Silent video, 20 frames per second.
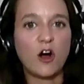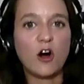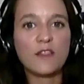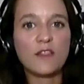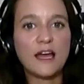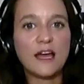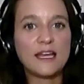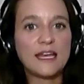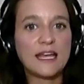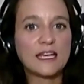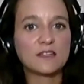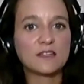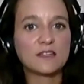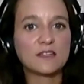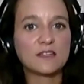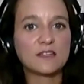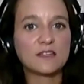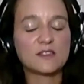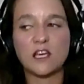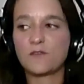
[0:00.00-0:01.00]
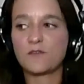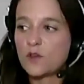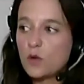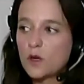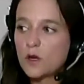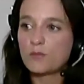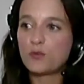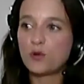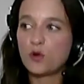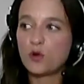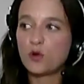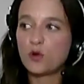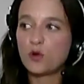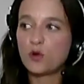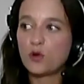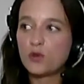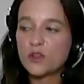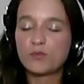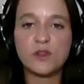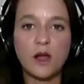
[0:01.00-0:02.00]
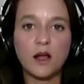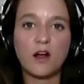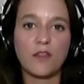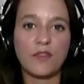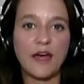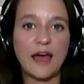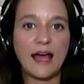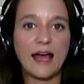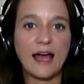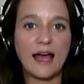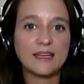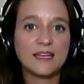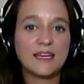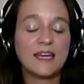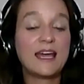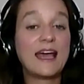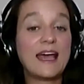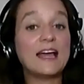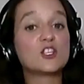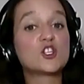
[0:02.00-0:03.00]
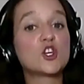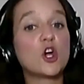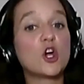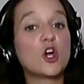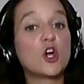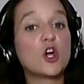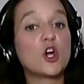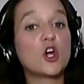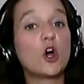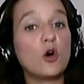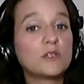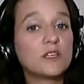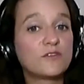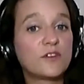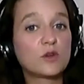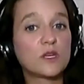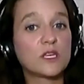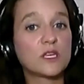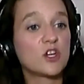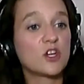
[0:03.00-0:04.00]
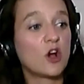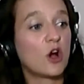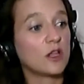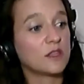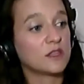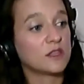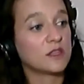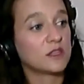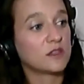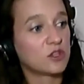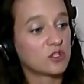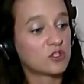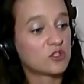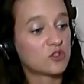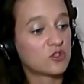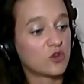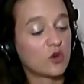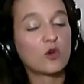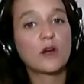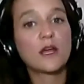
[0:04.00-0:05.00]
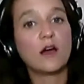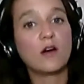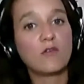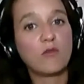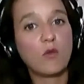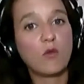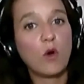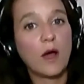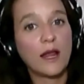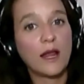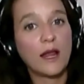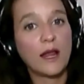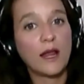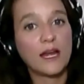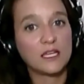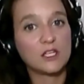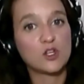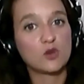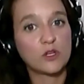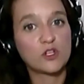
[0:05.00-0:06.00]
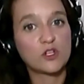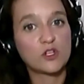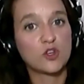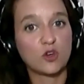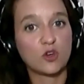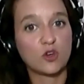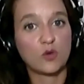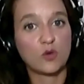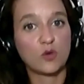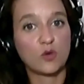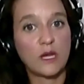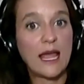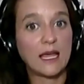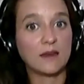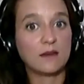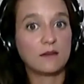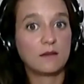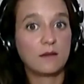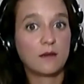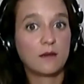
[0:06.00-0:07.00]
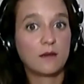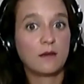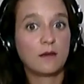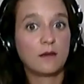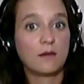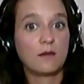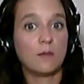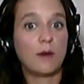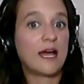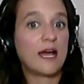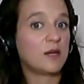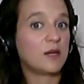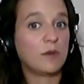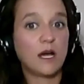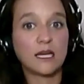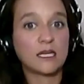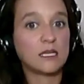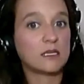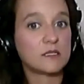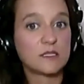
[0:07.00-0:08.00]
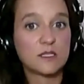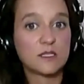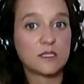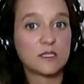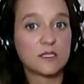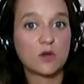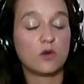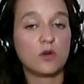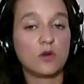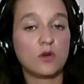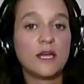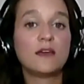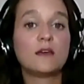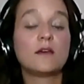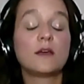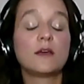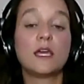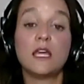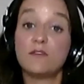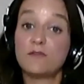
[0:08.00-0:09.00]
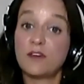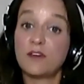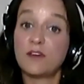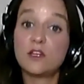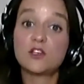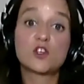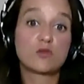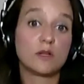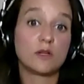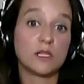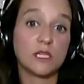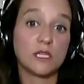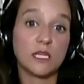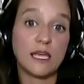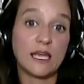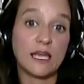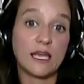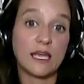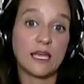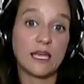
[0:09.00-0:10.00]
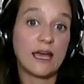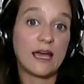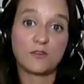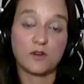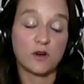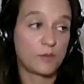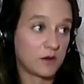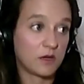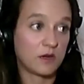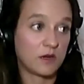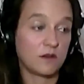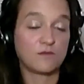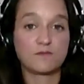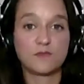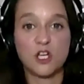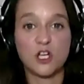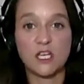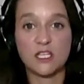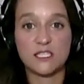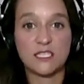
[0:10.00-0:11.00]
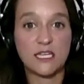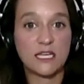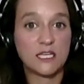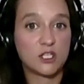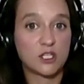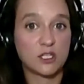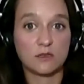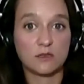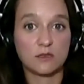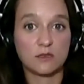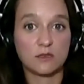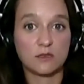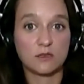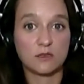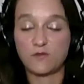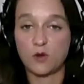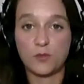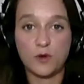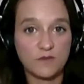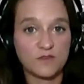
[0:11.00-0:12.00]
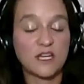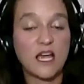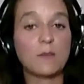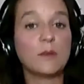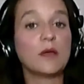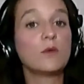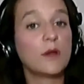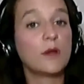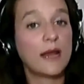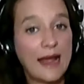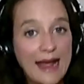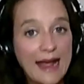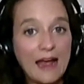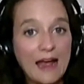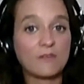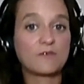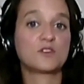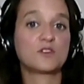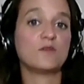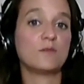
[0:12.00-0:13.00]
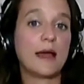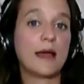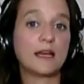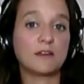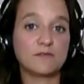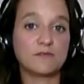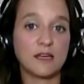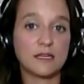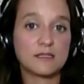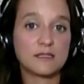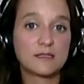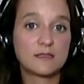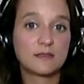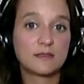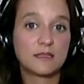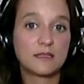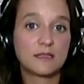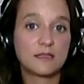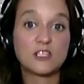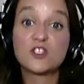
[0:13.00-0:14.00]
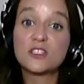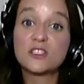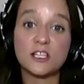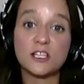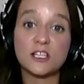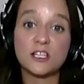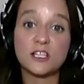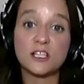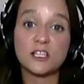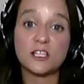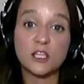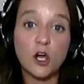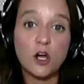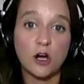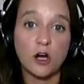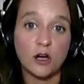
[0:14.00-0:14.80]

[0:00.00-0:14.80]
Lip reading: that negative stuff. If you were to pull the plug on that and to only focus on the story of what it is you wish to create, mind, body, and soul, eventually, after a period of gestation, after a period of time, it would have to manifest. That's just the law.